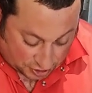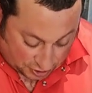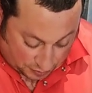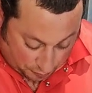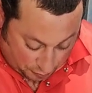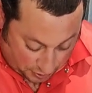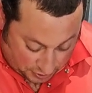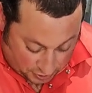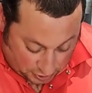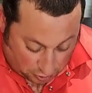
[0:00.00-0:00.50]
It
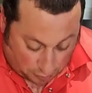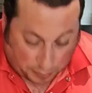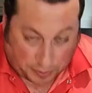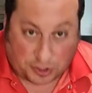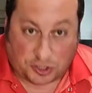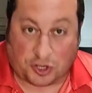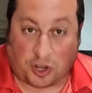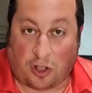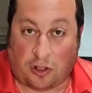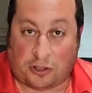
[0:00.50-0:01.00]
brings a little bit of
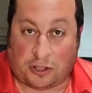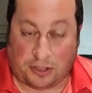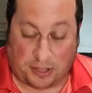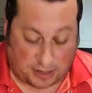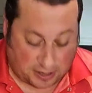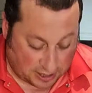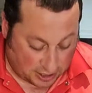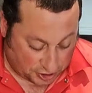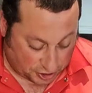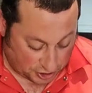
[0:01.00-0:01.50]
salt to the
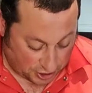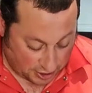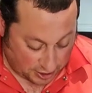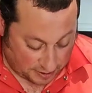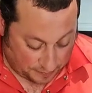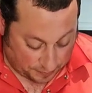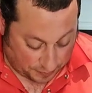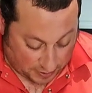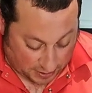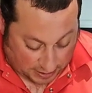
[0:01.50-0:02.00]
dish,
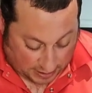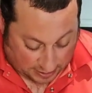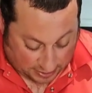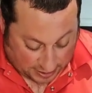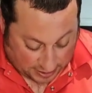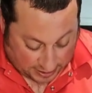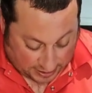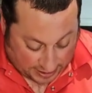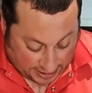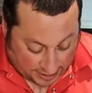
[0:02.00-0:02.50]
and I
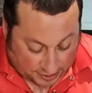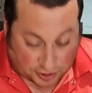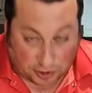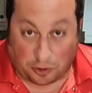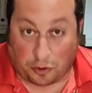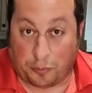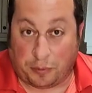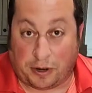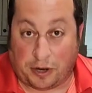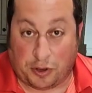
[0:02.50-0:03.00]
think it adds a
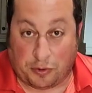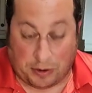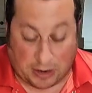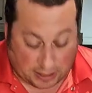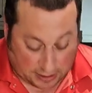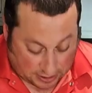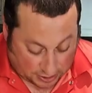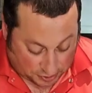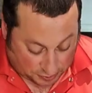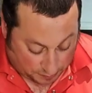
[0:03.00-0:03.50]
little bit of
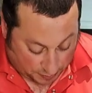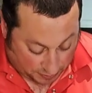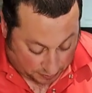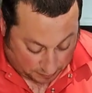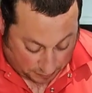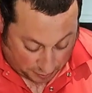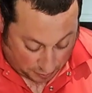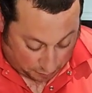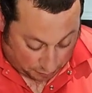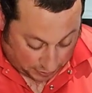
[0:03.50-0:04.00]
uniqueness,
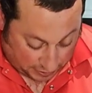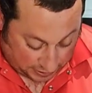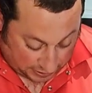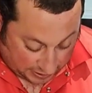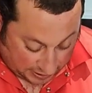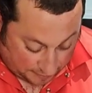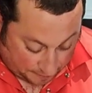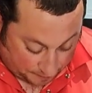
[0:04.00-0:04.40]
but completely